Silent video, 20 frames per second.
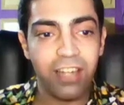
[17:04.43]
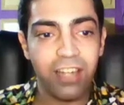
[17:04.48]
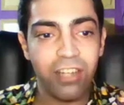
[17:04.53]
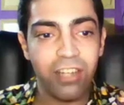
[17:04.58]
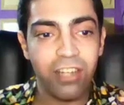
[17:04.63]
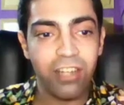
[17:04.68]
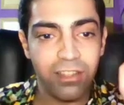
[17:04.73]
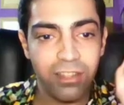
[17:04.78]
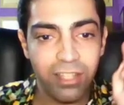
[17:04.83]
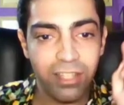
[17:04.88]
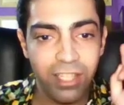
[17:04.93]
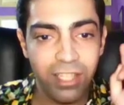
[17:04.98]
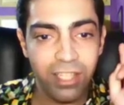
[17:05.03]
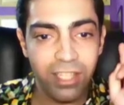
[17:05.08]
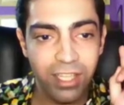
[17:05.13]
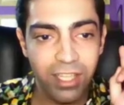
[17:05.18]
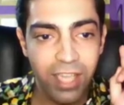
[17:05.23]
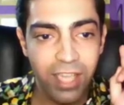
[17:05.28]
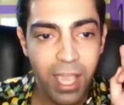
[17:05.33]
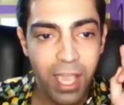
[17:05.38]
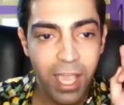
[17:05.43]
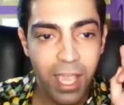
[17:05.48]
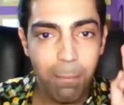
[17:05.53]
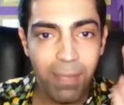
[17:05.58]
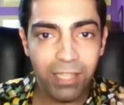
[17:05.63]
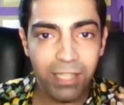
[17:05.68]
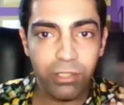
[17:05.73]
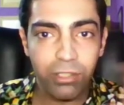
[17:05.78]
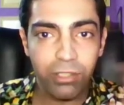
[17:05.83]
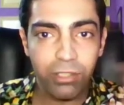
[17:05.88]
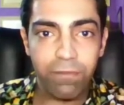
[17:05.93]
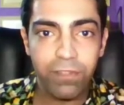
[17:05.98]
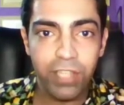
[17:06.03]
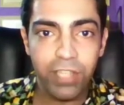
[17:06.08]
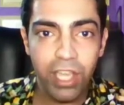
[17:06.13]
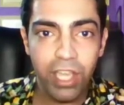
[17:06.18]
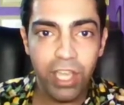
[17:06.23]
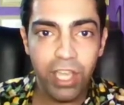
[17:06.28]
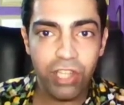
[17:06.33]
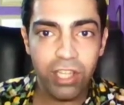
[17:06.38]
and turn on the bell
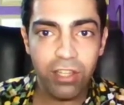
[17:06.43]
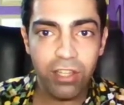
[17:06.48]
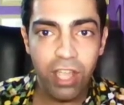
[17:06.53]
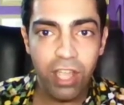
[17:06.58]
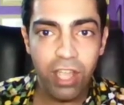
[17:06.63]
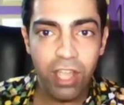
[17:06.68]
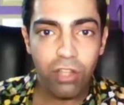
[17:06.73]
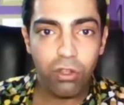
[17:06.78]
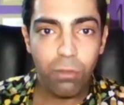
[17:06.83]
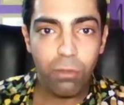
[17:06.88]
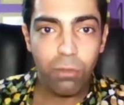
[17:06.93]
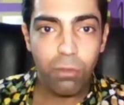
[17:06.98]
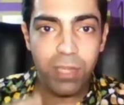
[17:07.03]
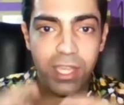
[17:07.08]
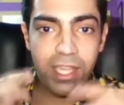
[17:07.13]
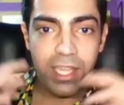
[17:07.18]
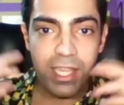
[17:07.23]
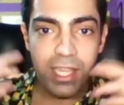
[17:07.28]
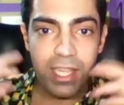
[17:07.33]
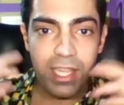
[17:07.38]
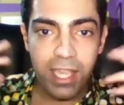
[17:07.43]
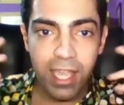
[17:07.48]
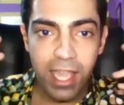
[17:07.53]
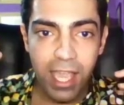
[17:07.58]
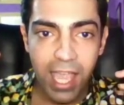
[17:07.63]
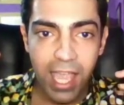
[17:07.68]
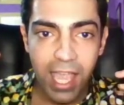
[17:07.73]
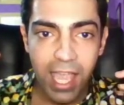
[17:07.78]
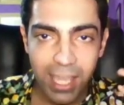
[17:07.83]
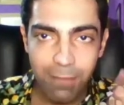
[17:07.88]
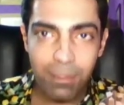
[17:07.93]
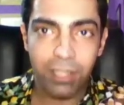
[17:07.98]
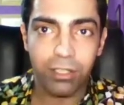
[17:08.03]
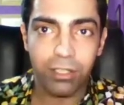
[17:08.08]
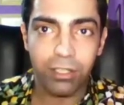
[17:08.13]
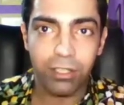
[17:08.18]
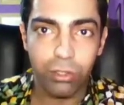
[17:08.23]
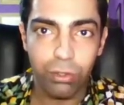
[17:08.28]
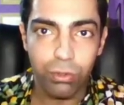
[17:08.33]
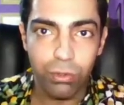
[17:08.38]
notification to be
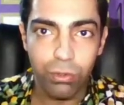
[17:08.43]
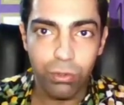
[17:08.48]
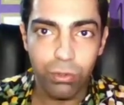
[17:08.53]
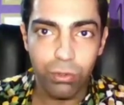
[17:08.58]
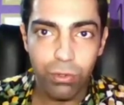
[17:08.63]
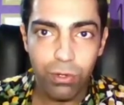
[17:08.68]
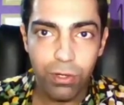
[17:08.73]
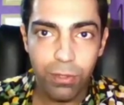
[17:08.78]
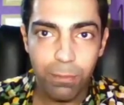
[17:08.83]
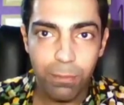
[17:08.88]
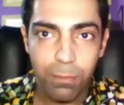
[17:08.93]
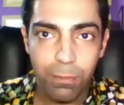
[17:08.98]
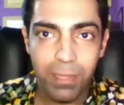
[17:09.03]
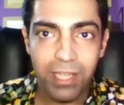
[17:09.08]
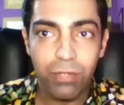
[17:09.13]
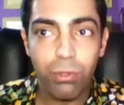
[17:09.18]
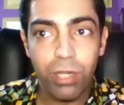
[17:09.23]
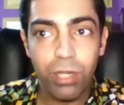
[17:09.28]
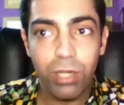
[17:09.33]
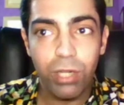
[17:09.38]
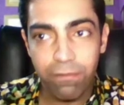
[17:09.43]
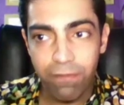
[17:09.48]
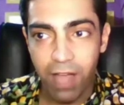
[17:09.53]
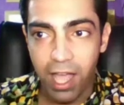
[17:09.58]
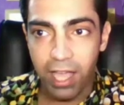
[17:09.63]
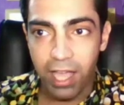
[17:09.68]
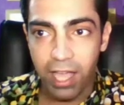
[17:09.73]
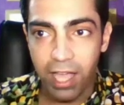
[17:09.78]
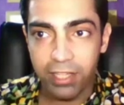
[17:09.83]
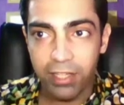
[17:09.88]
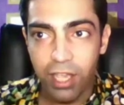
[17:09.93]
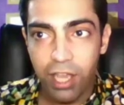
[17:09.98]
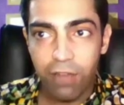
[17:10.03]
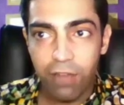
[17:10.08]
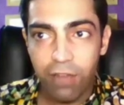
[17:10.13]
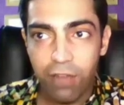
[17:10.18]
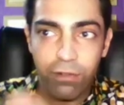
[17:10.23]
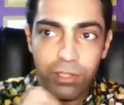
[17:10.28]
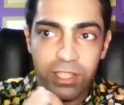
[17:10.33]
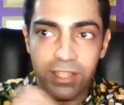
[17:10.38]
able to be notified
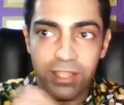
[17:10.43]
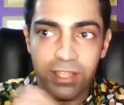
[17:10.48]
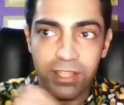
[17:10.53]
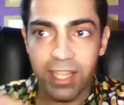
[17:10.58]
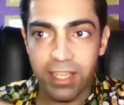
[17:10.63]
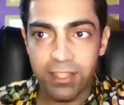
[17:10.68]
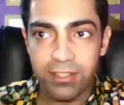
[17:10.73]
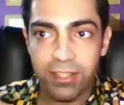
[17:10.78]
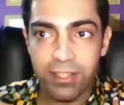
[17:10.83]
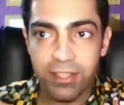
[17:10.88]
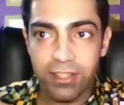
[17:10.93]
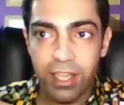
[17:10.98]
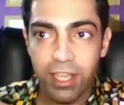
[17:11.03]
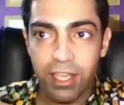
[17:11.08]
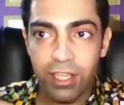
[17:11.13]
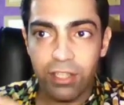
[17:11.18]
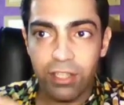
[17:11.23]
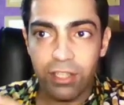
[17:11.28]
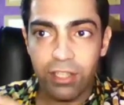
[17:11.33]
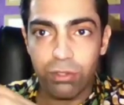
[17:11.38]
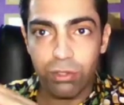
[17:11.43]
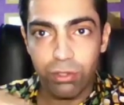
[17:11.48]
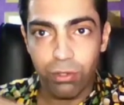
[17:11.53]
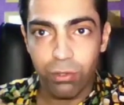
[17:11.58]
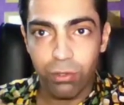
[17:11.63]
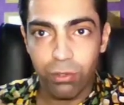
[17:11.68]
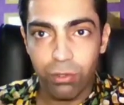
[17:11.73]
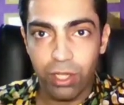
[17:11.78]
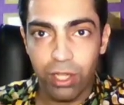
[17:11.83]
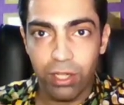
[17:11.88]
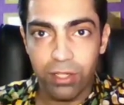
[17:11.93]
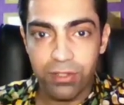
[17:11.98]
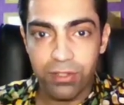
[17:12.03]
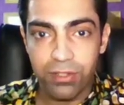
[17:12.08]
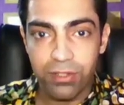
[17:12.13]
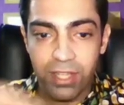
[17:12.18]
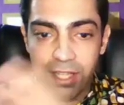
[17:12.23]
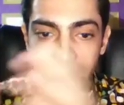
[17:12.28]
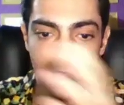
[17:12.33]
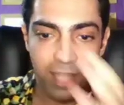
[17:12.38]
for the next
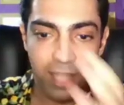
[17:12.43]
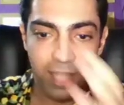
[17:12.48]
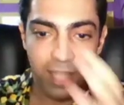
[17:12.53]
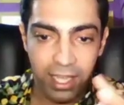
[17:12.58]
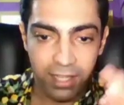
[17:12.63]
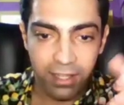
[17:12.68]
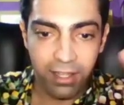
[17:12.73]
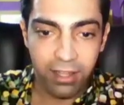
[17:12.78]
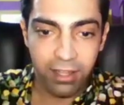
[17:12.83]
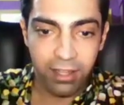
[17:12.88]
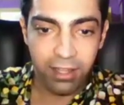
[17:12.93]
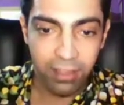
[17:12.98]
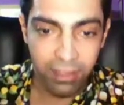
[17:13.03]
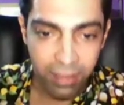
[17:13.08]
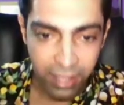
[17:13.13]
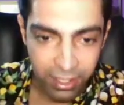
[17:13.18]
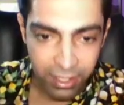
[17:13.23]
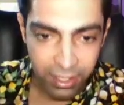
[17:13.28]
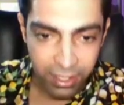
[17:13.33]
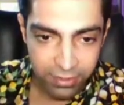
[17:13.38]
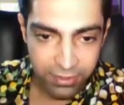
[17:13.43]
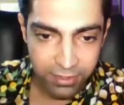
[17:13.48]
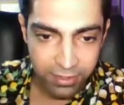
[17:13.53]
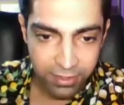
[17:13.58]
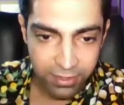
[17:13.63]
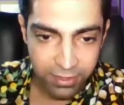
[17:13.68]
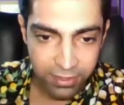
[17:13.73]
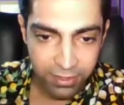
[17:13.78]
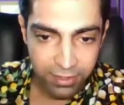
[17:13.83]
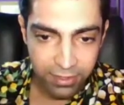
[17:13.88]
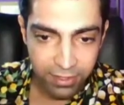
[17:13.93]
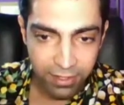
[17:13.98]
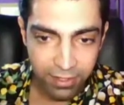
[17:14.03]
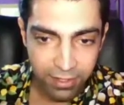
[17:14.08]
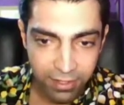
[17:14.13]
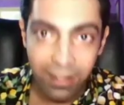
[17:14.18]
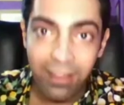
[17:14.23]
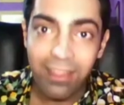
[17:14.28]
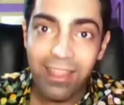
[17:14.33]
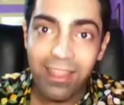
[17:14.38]
tutorials like this.
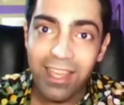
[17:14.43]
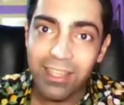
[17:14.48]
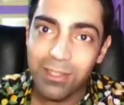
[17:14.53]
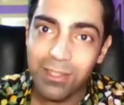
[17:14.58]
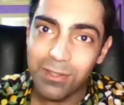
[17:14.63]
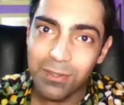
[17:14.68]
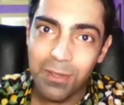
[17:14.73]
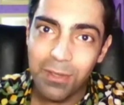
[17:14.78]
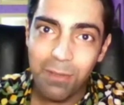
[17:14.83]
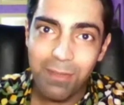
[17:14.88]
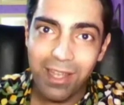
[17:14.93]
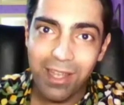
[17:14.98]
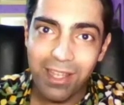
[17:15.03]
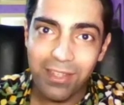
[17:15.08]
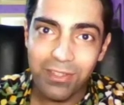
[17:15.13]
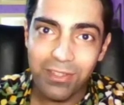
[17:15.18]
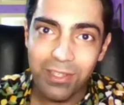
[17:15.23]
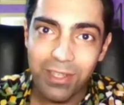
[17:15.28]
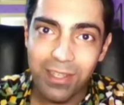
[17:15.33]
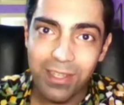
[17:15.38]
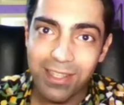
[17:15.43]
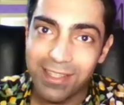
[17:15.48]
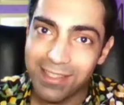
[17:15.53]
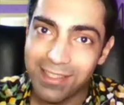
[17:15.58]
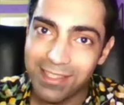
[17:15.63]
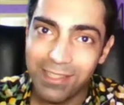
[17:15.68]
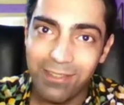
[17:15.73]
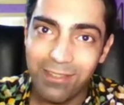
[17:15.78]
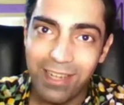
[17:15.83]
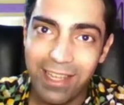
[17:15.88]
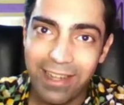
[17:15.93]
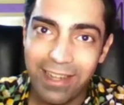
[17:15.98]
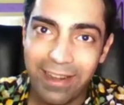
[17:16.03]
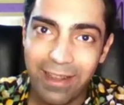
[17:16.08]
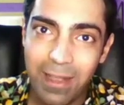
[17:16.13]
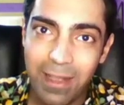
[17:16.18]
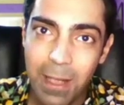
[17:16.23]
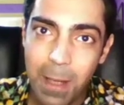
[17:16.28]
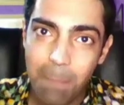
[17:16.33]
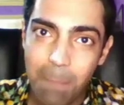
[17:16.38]
Thank you so much. See you
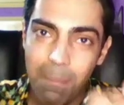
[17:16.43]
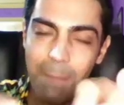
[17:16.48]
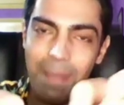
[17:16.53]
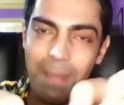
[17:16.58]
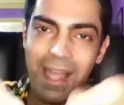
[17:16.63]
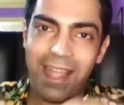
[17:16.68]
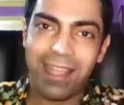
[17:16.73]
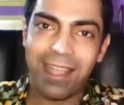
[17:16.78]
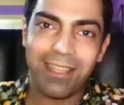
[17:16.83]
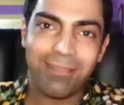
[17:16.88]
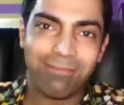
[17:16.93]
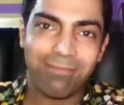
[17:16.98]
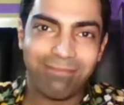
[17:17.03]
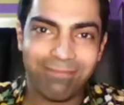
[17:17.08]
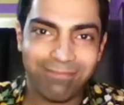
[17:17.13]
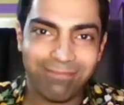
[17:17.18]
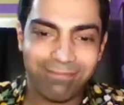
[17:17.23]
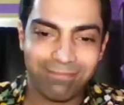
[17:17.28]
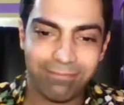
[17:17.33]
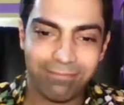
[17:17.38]
later. Bye-bye.